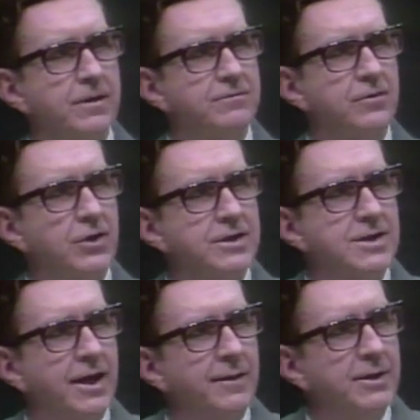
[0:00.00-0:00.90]
for a
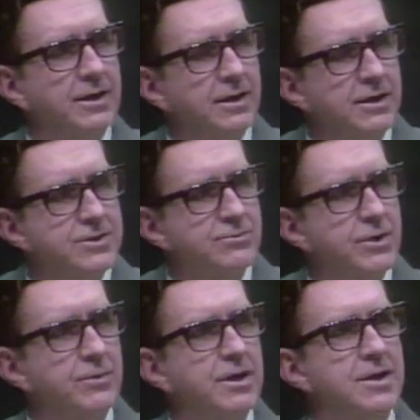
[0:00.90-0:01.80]
time at least.
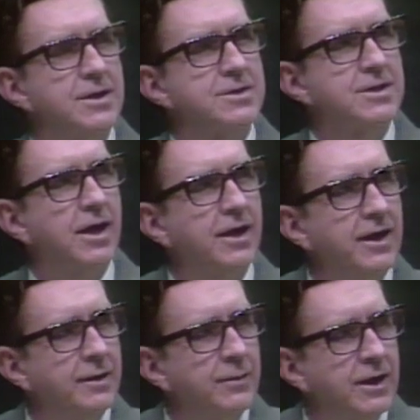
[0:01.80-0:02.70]
We were
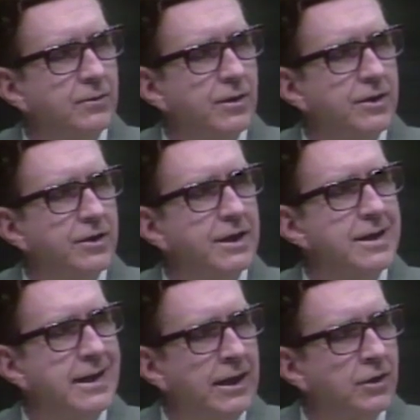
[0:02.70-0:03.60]
talking about whether
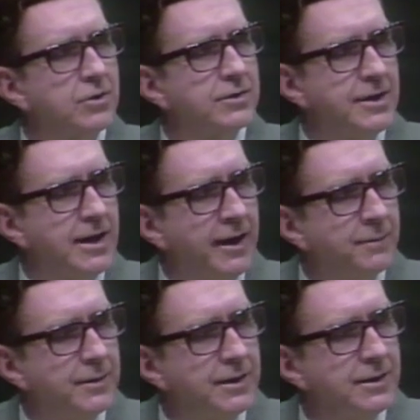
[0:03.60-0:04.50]
it now could
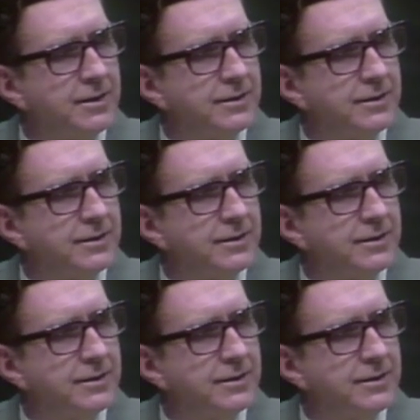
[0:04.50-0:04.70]
happen.